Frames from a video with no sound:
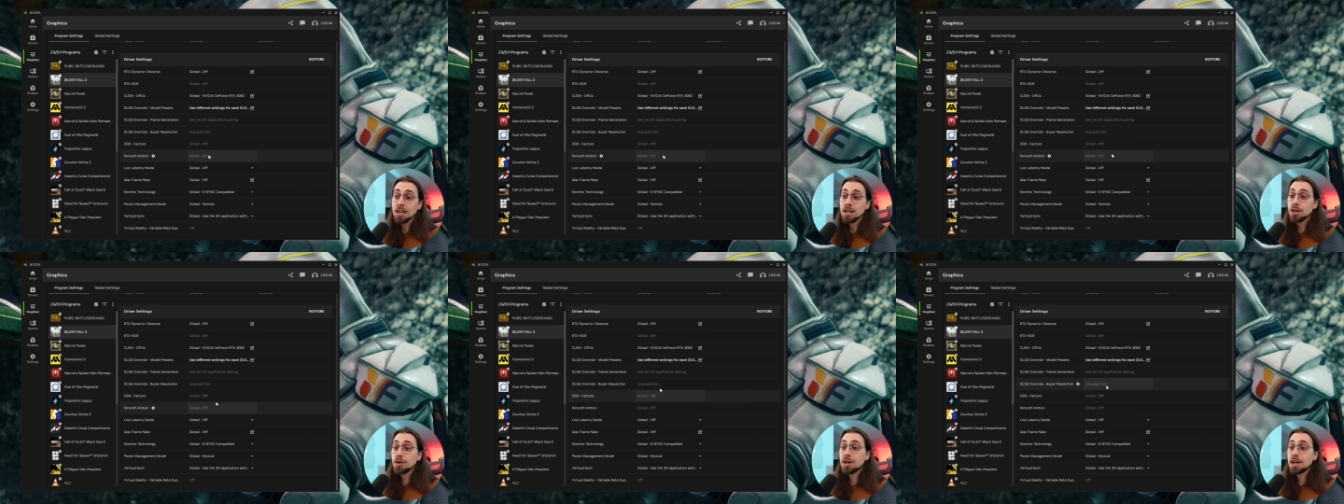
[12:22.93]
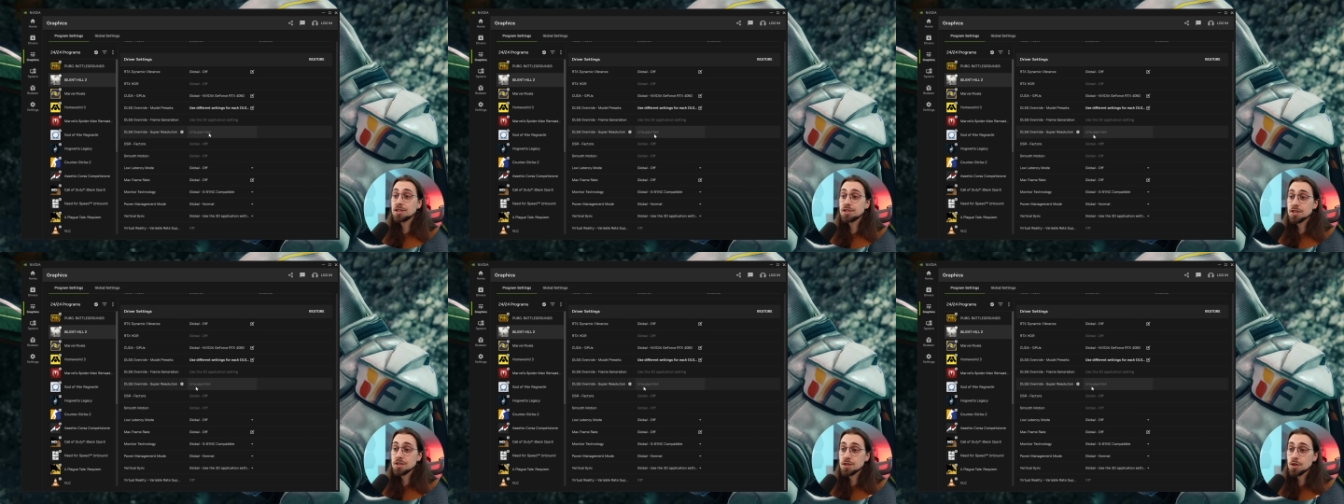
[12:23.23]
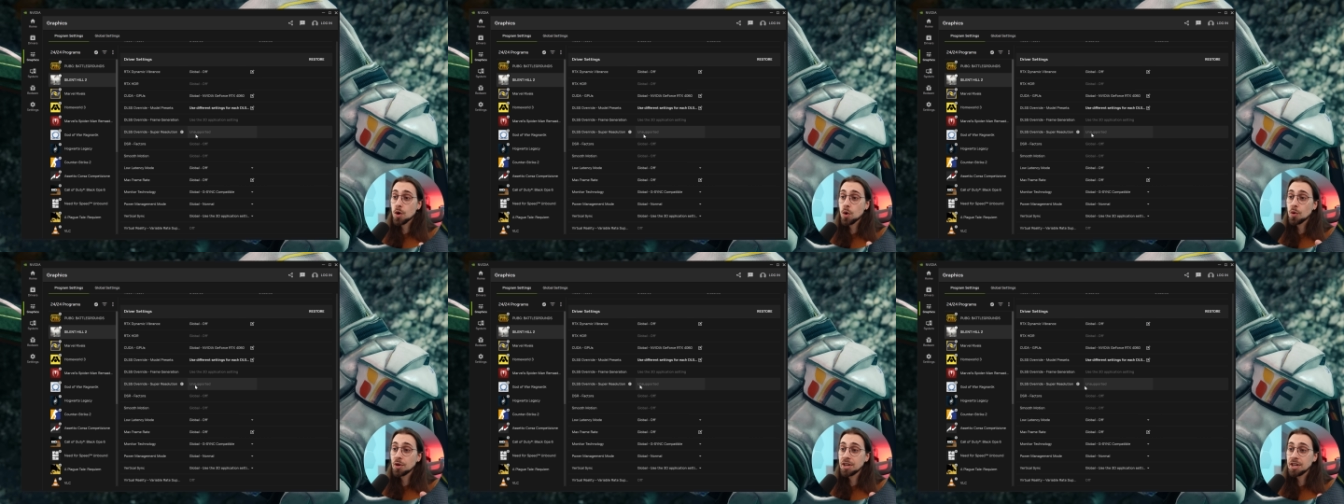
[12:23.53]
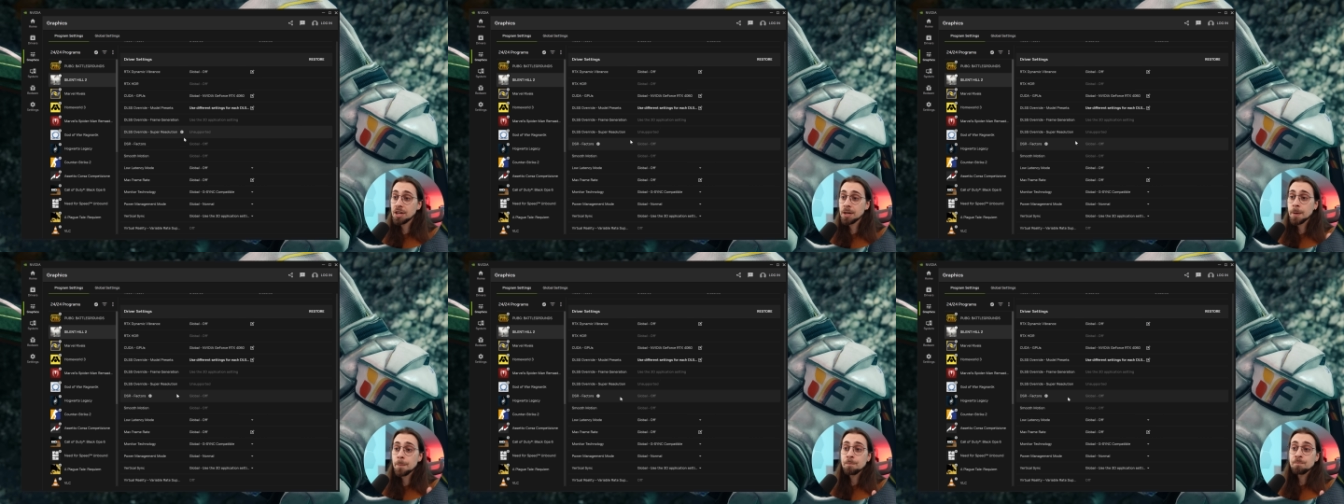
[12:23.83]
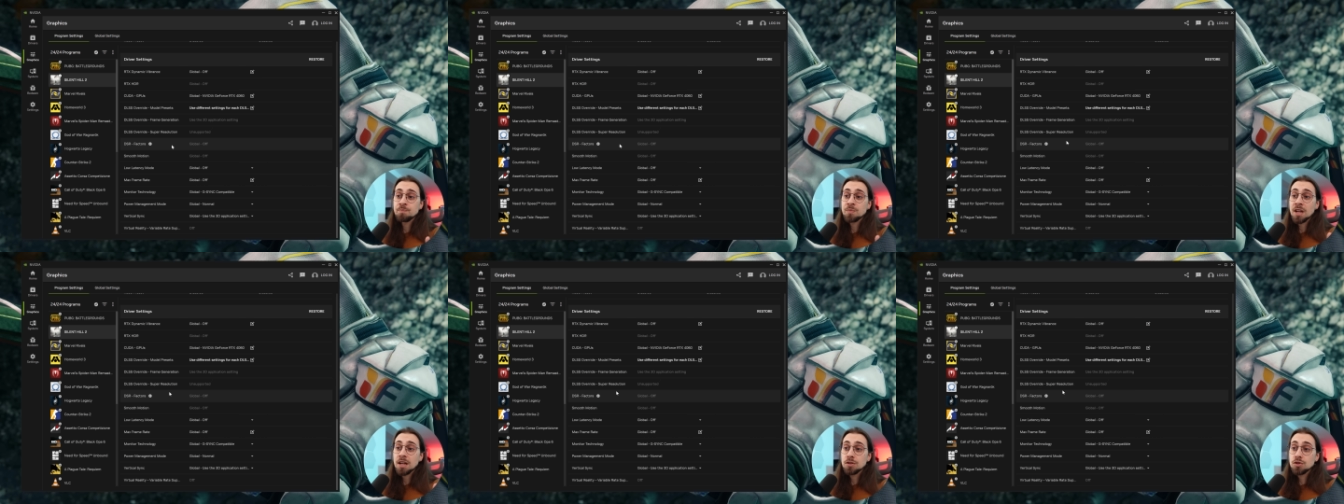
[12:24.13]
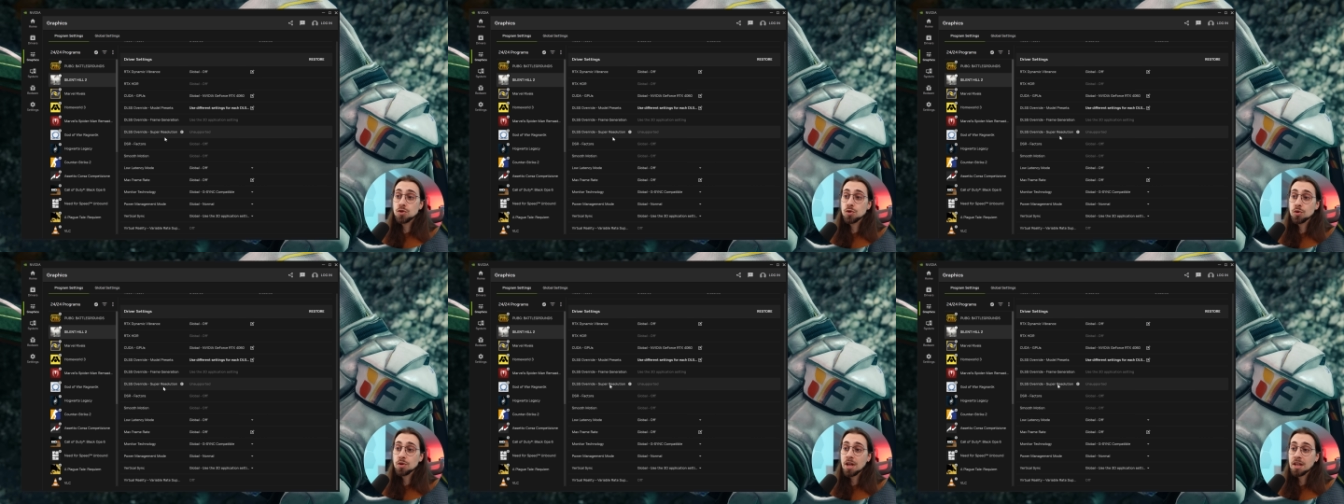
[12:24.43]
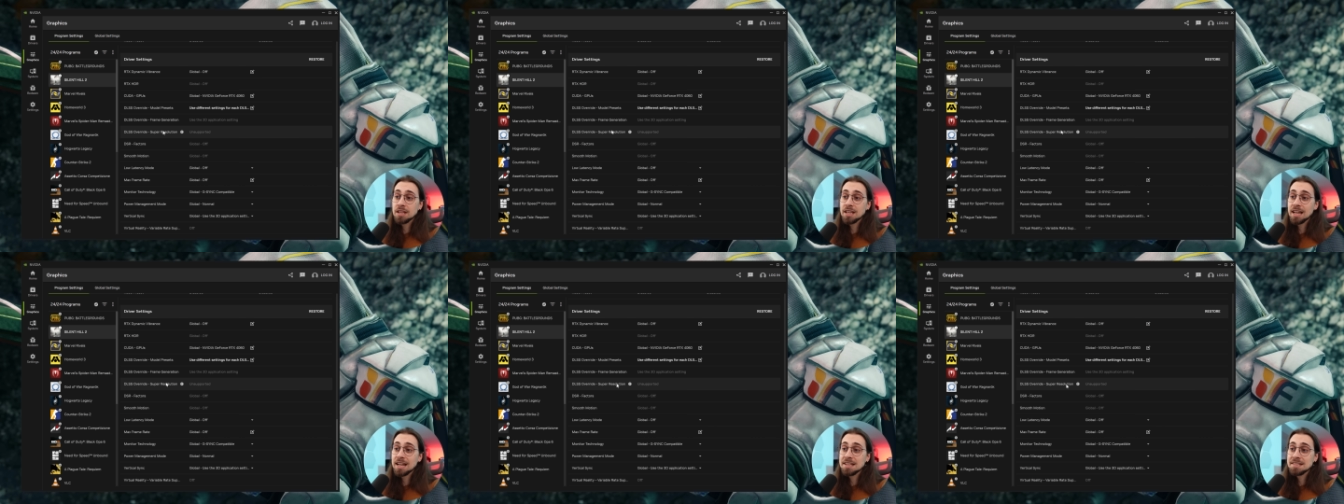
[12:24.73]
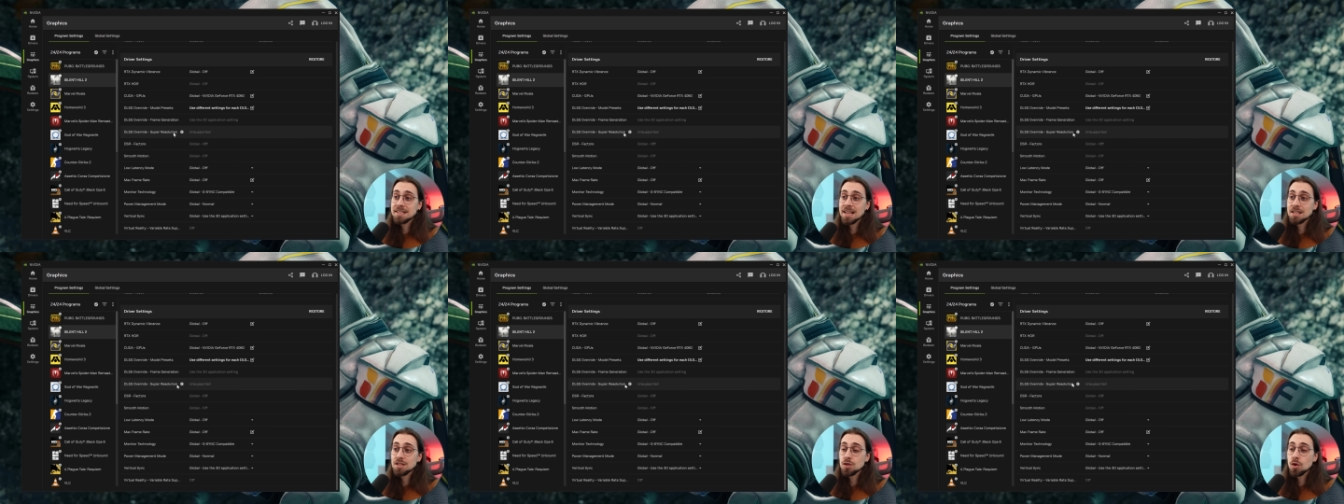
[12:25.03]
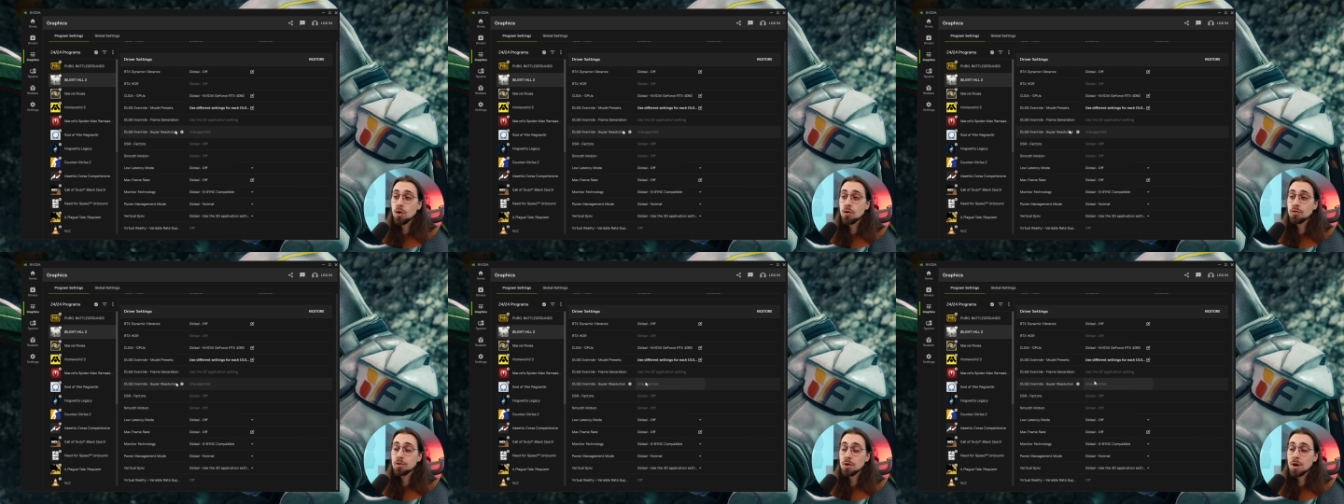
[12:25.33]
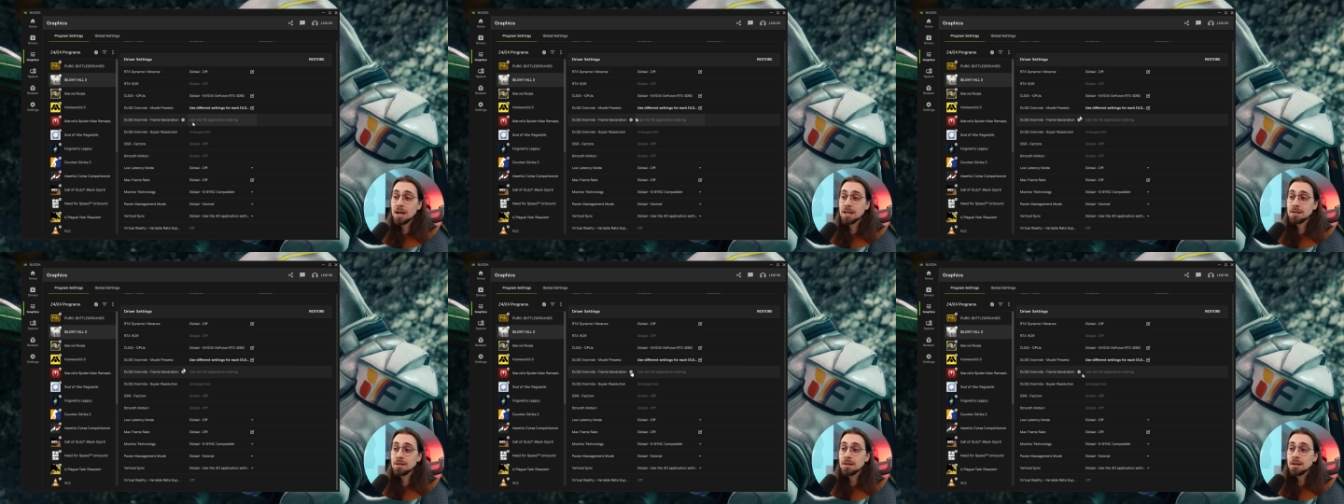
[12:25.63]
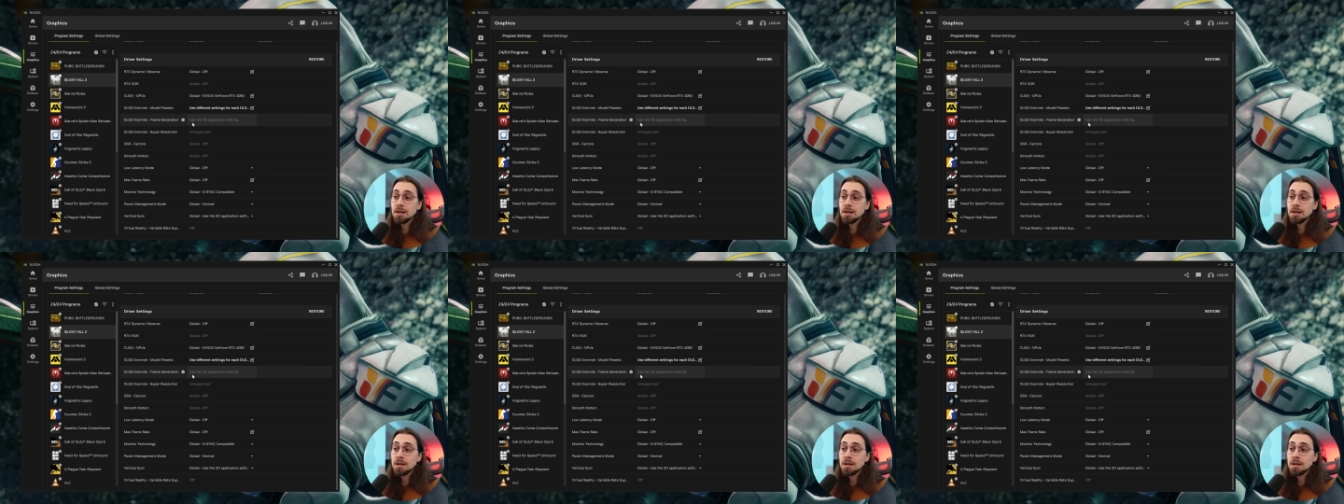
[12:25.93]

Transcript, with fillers: you can just go here to the DLSS override